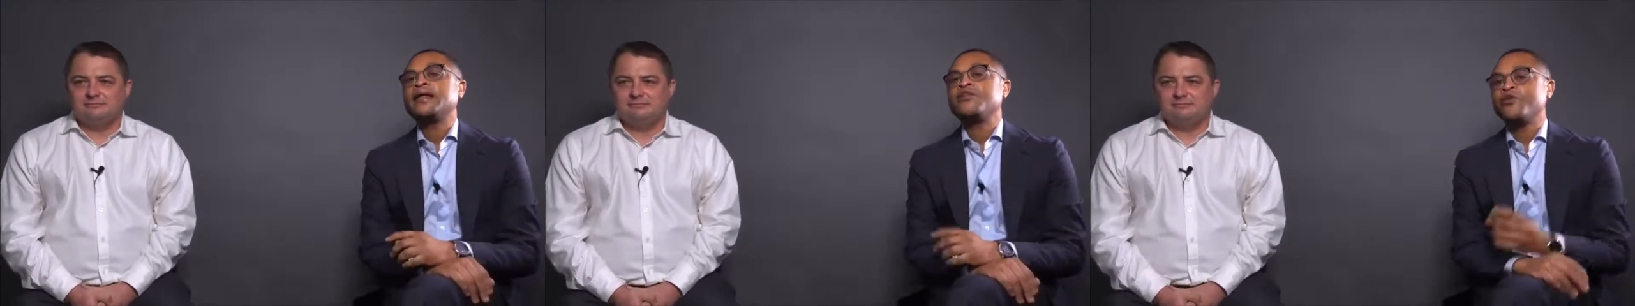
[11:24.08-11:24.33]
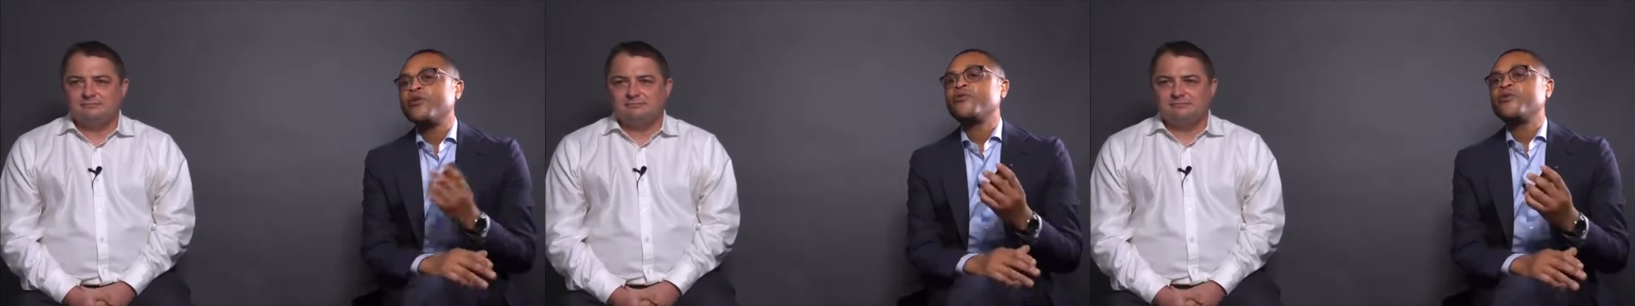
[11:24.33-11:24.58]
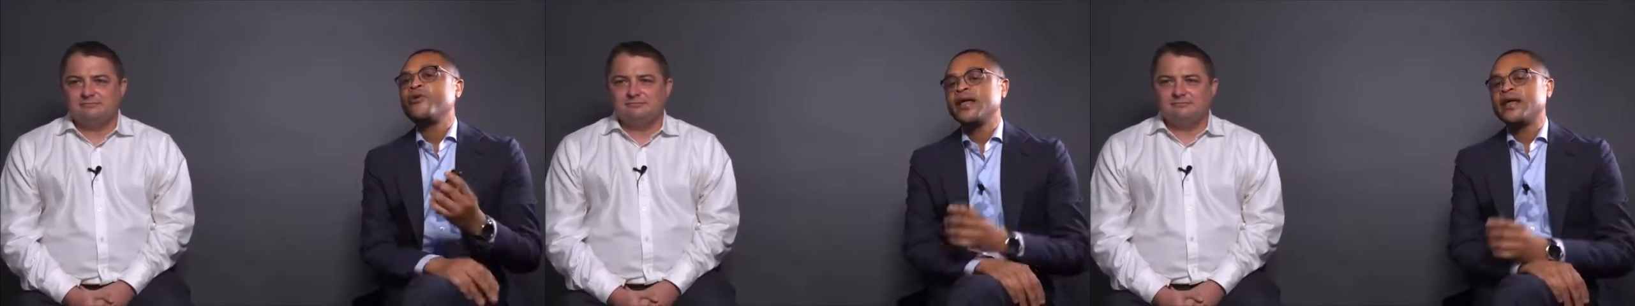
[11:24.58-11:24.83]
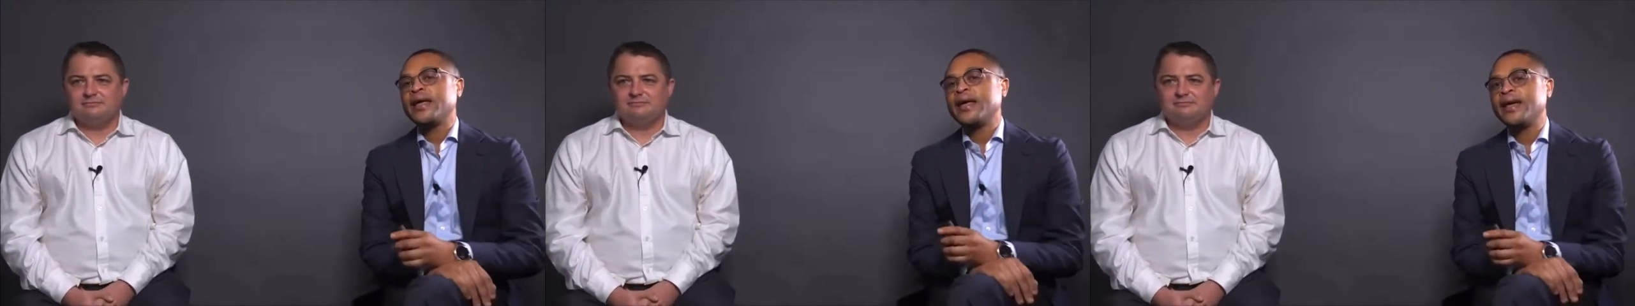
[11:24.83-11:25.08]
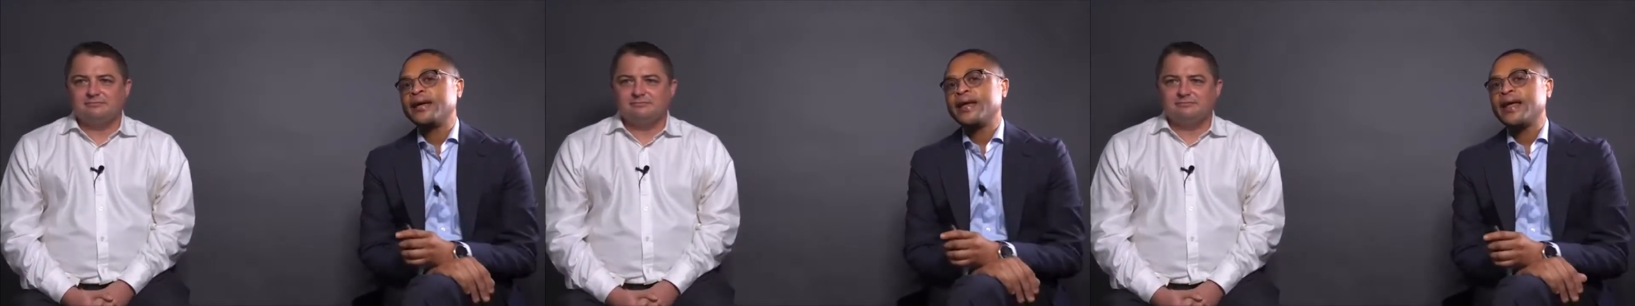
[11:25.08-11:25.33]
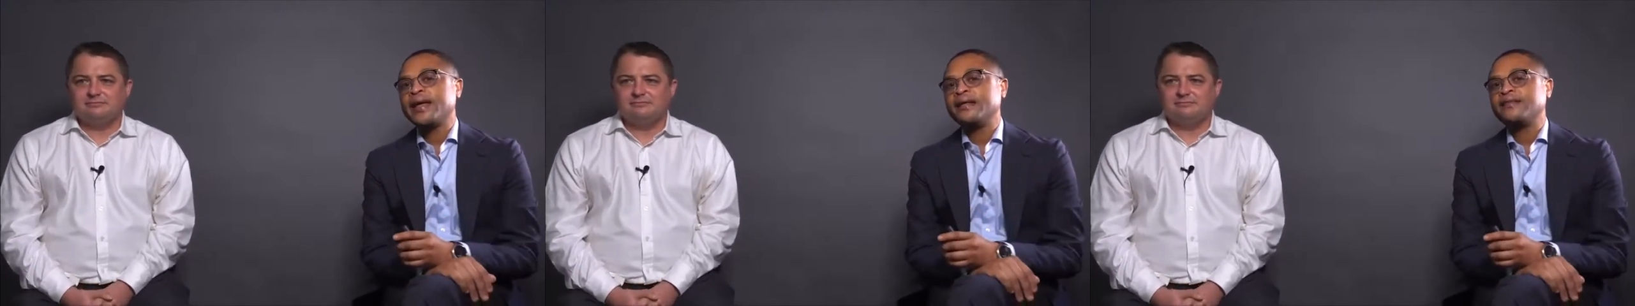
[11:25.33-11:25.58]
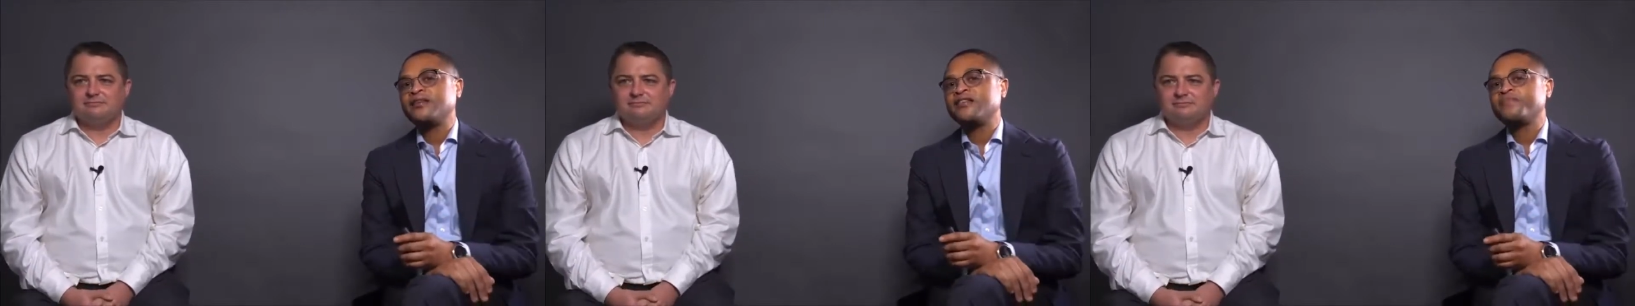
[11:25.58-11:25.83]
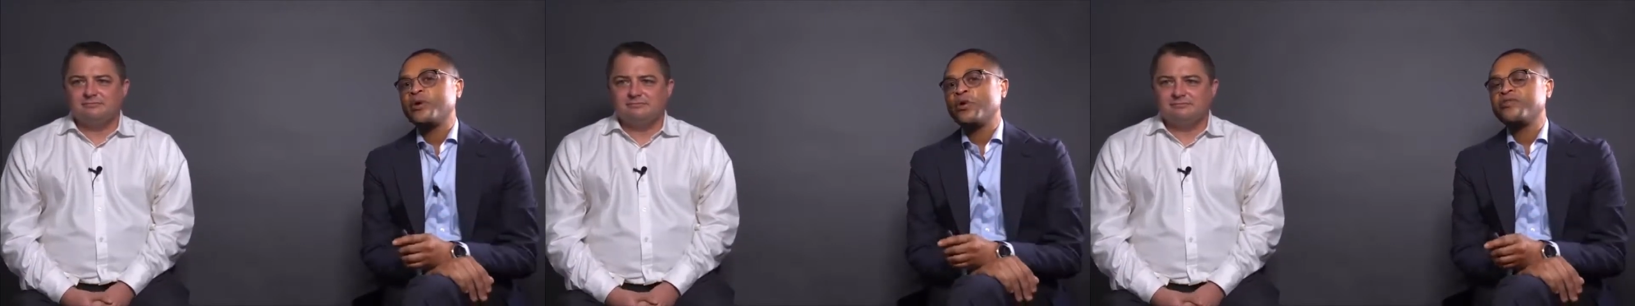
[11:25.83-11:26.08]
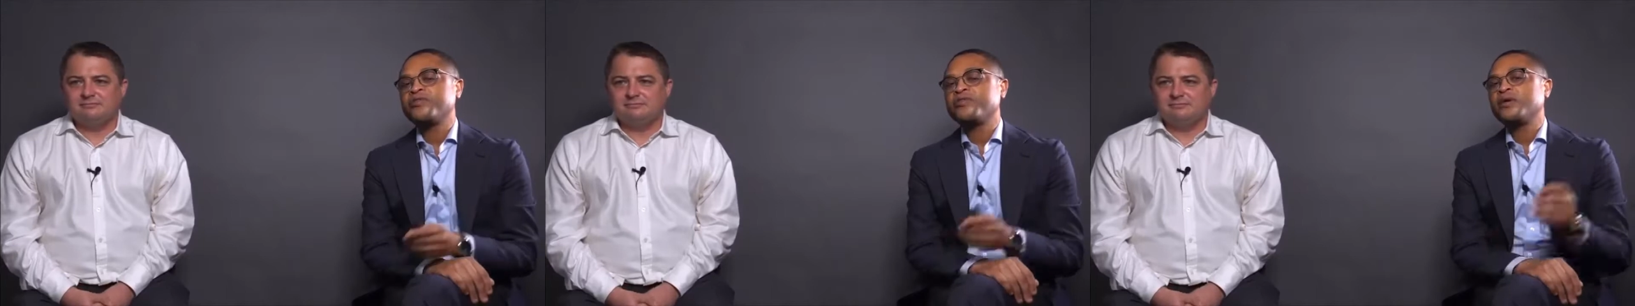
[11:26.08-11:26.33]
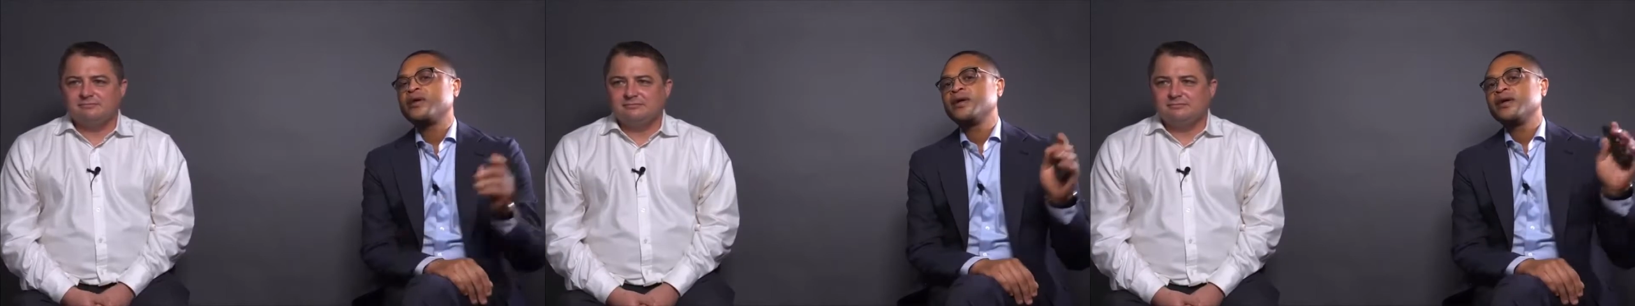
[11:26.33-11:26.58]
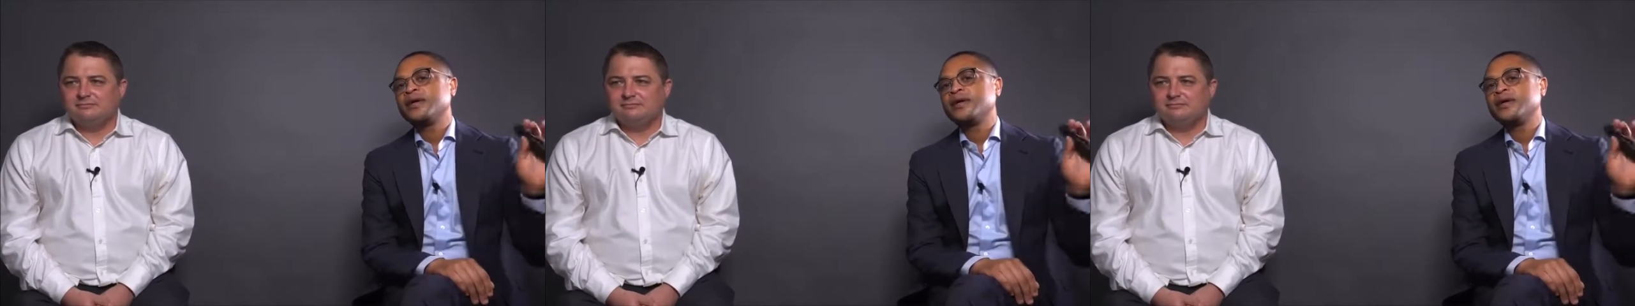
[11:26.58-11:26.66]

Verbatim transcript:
Speaker 1: in your role again as as both